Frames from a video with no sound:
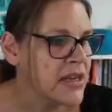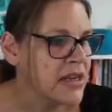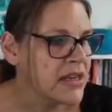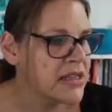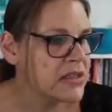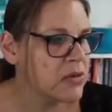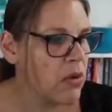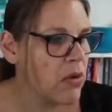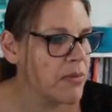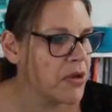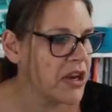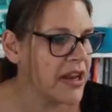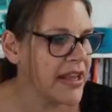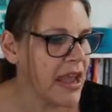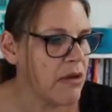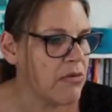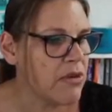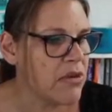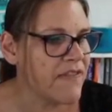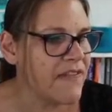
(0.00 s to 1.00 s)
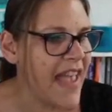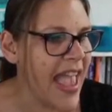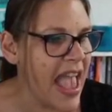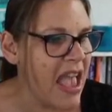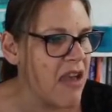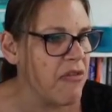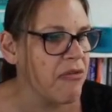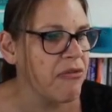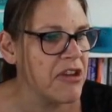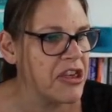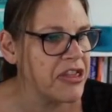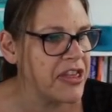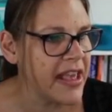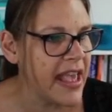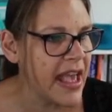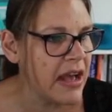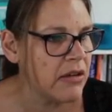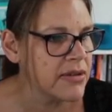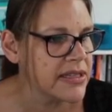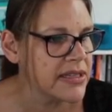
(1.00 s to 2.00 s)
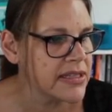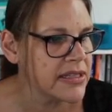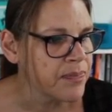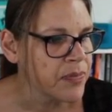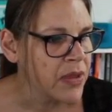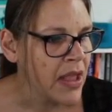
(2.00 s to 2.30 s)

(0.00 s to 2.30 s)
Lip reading: So I'm going to get rid of everything else,